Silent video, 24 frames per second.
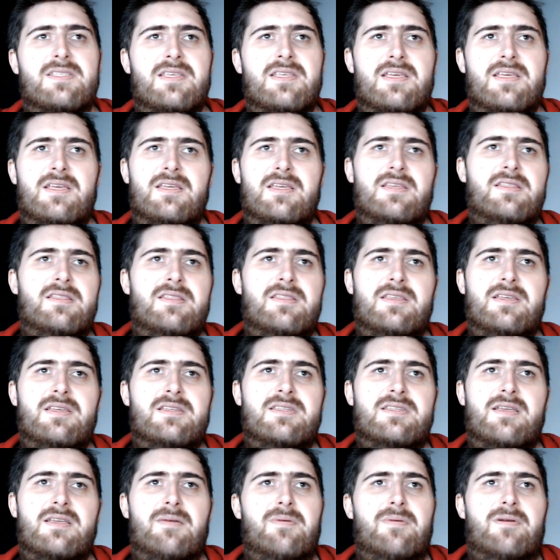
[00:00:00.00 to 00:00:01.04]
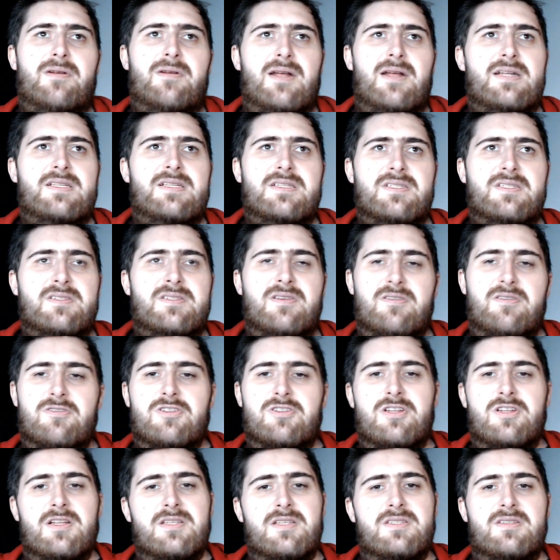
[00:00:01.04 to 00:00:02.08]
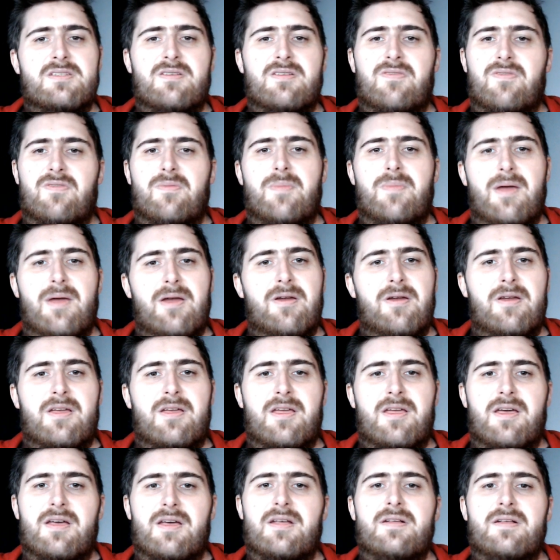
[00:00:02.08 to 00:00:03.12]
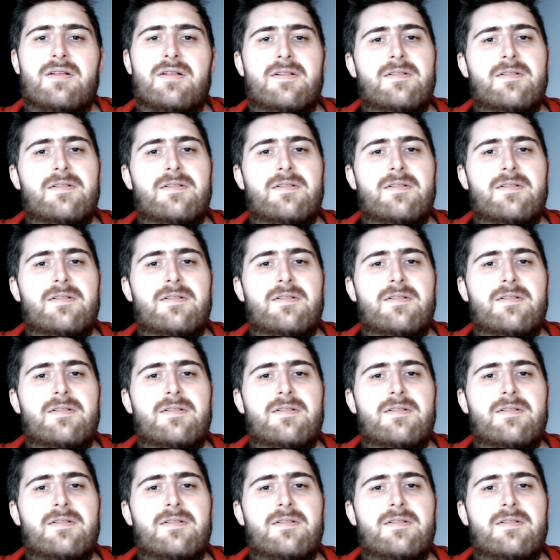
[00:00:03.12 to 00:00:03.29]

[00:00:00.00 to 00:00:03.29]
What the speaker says: the Democratic Socialists of America